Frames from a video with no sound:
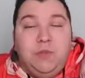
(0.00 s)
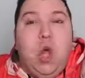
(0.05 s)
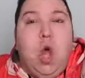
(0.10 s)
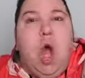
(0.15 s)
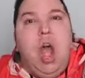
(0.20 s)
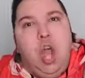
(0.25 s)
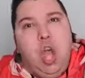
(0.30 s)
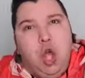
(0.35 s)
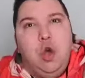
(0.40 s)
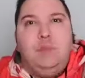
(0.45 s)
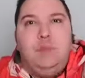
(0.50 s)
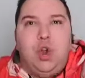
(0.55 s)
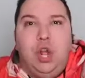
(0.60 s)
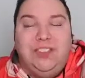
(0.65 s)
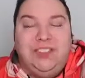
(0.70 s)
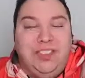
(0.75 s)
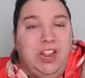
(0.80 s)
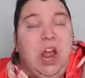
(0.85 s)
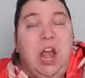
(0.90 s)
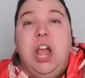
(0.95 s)
I hope you're all
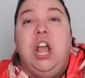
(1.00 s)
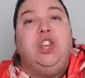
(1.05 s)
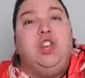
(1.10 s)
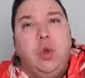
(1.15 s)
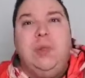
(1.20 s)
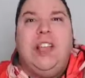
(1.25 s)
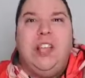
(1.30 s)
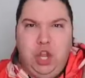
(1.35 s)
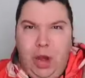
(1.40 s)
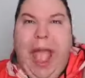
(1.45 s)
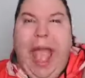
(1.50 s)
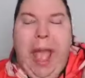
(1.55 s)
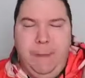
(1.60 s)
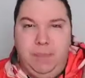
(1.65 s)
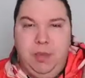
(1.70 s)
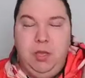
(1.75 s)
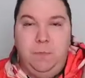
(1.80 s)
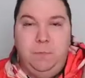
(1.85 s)
set. I don't like your app.